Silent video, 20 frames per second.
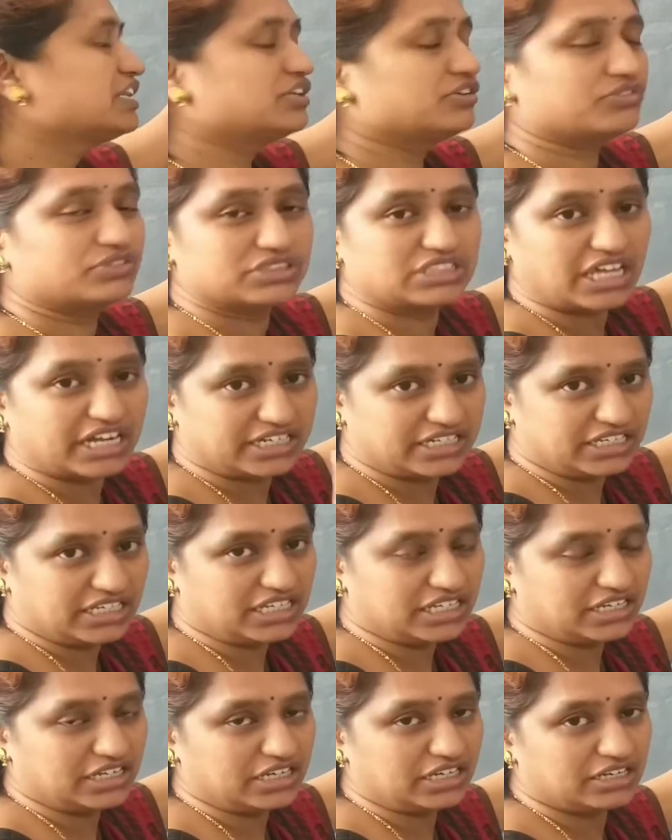
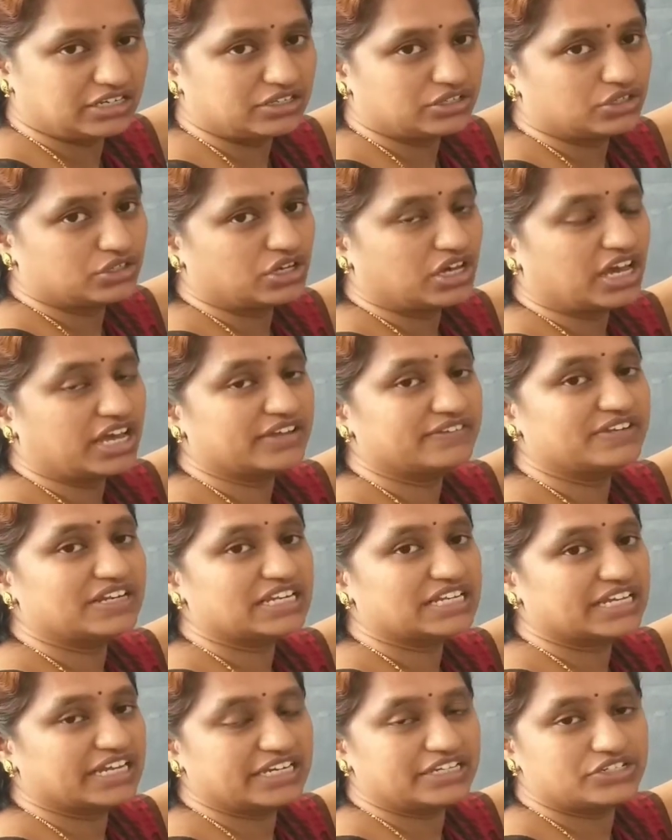13, I
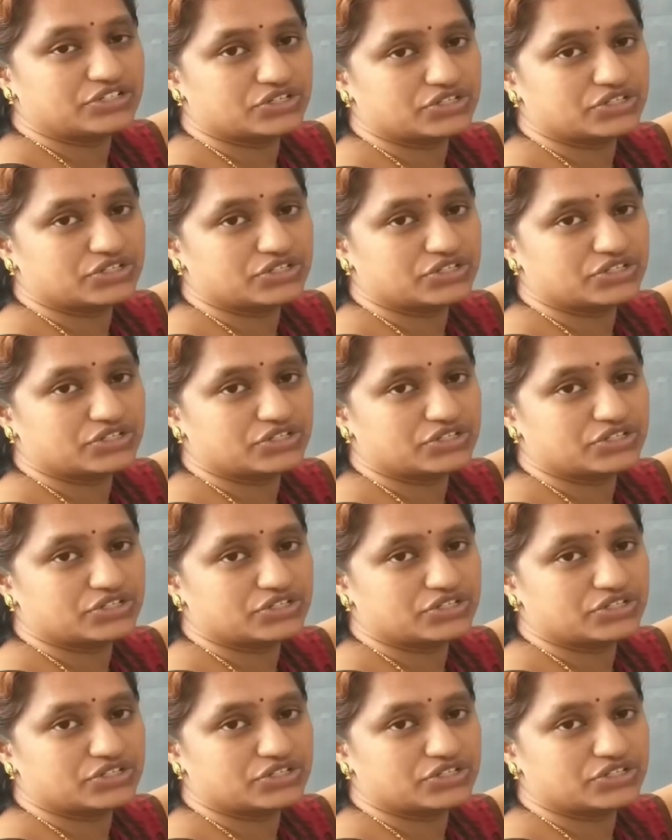will get,